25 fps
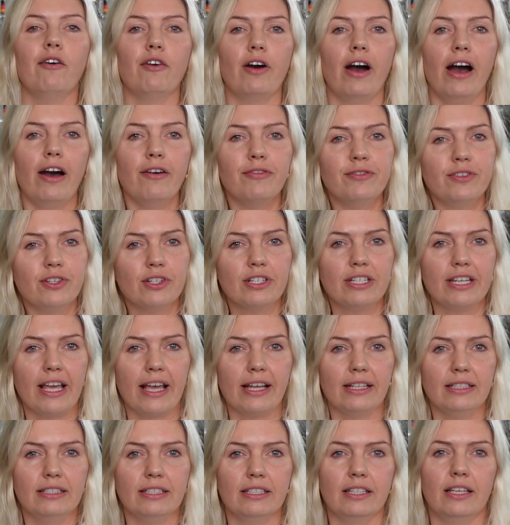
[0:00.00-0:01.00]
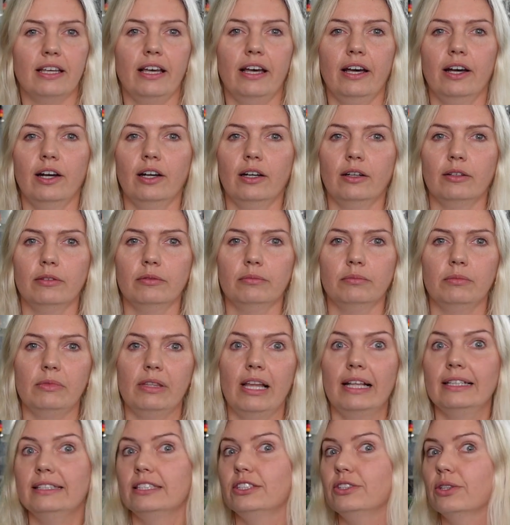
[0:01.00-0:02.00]
after that,
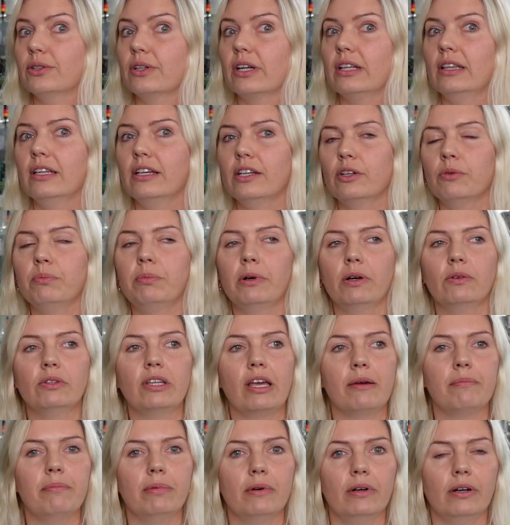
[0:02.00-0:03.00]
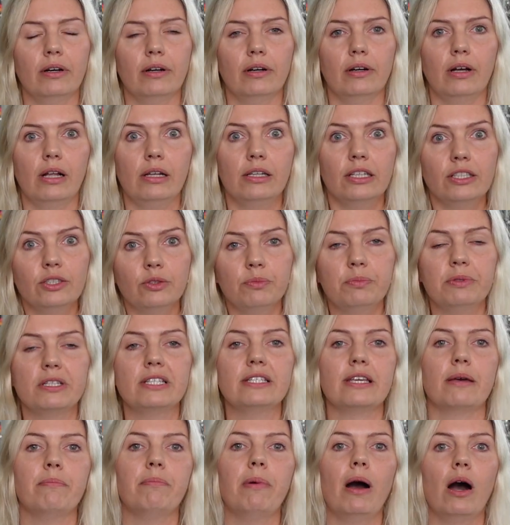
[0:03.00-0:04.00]
let's talk a little
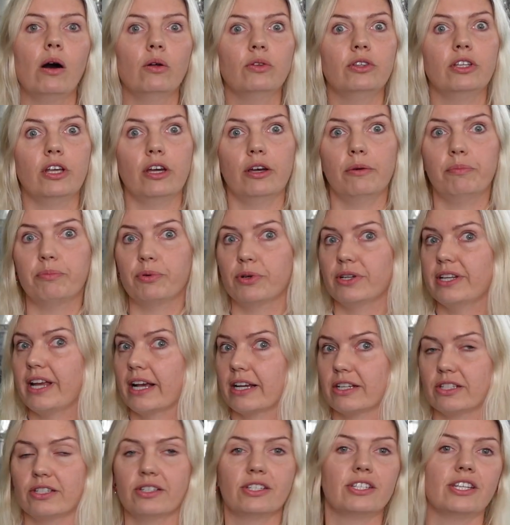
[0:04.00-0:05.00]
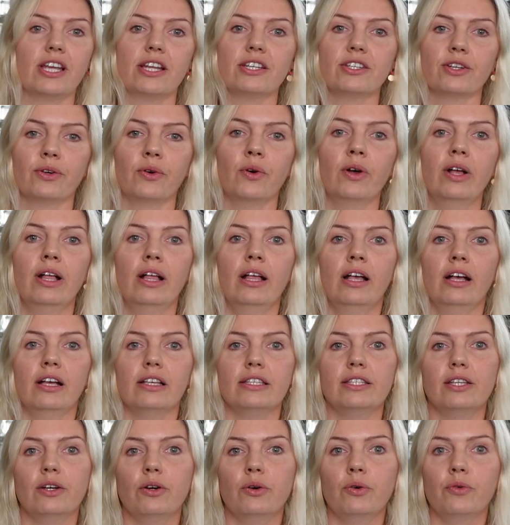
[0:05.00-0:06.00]
bit about the production schedule.
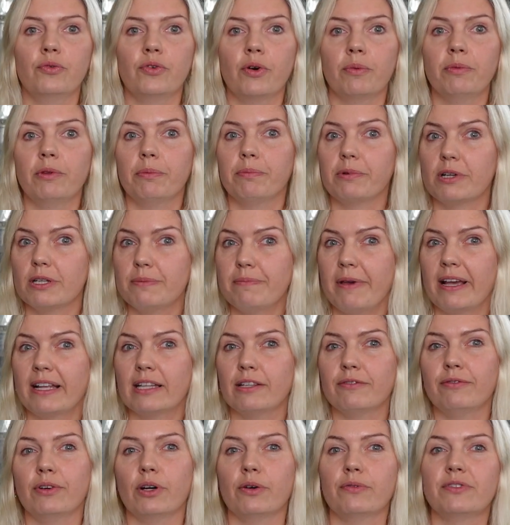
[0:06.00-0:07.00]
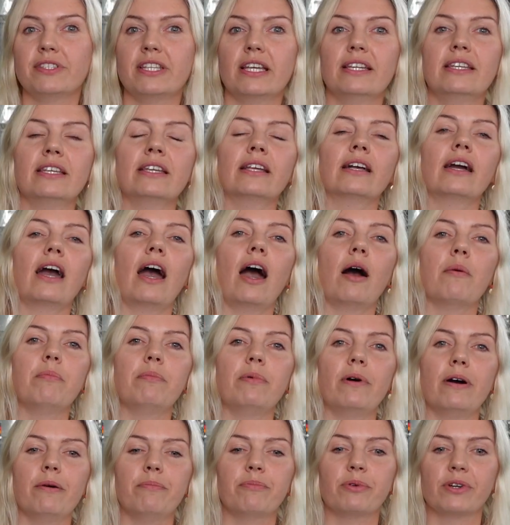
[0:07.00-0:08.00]
So from the perspective of setting up
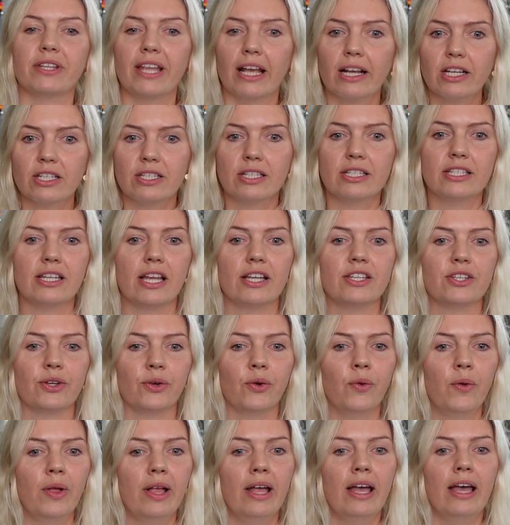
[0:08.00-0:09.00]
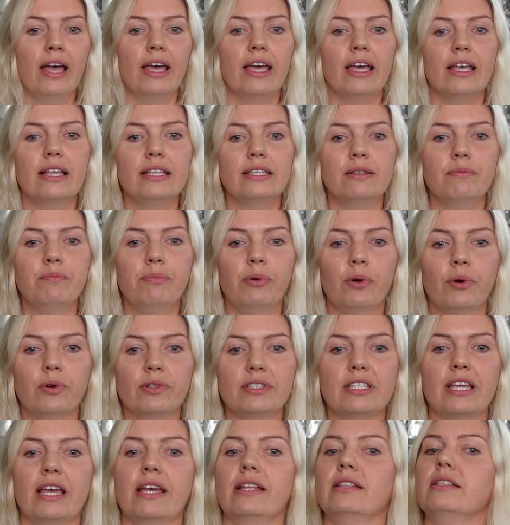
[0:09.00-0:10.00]
a production schedule, it's
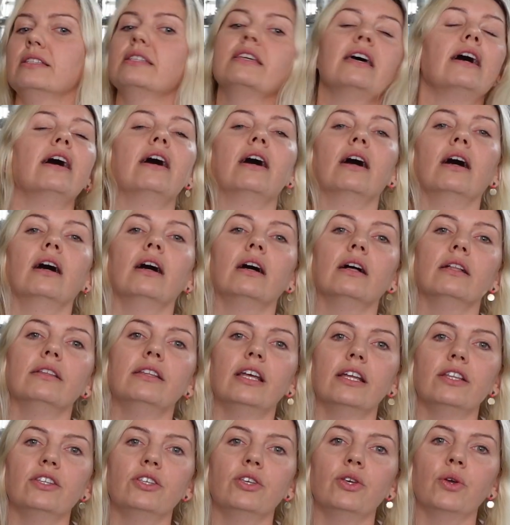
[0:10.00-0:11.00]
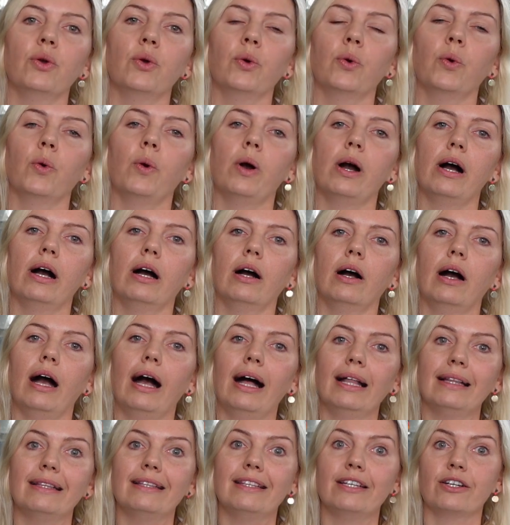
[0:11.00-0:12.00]
important that you
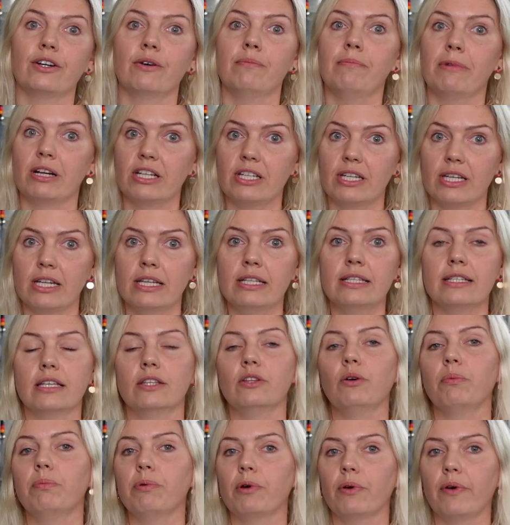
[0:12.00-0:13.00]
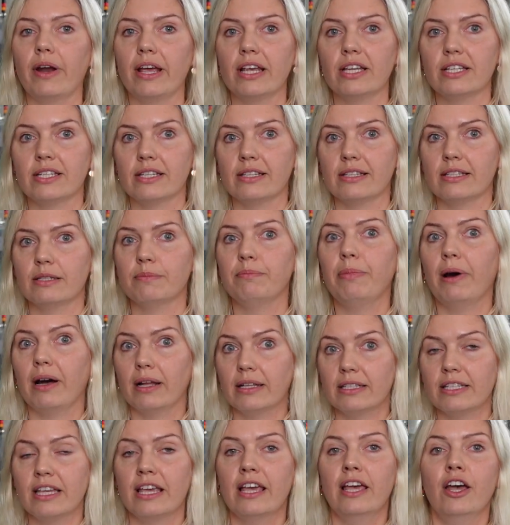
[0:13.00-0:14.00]
add their machines and operations,
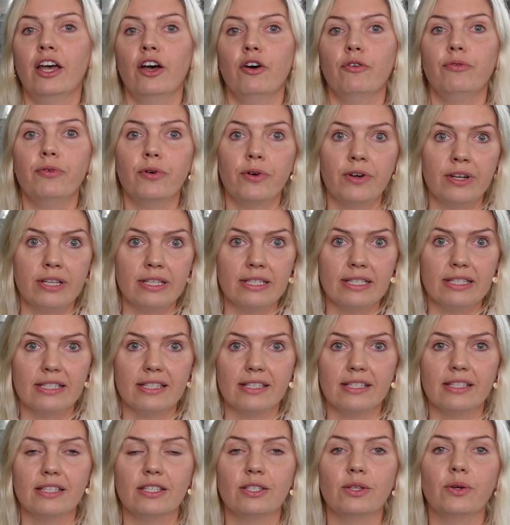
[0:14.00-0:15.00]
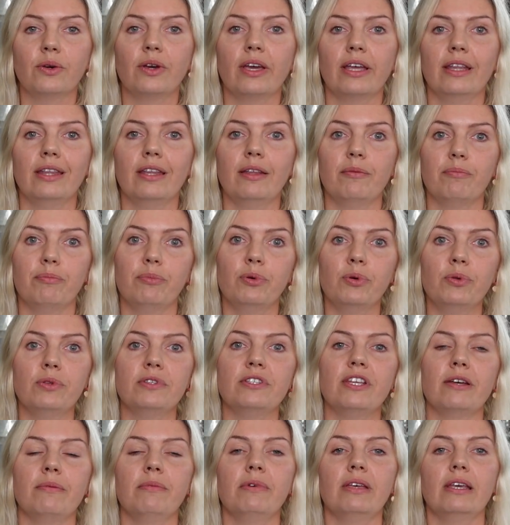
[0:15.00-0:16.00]
but for instance, you can put
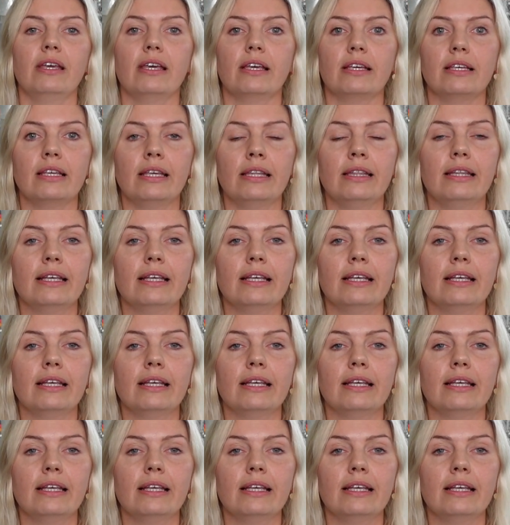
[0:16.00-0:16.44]
them in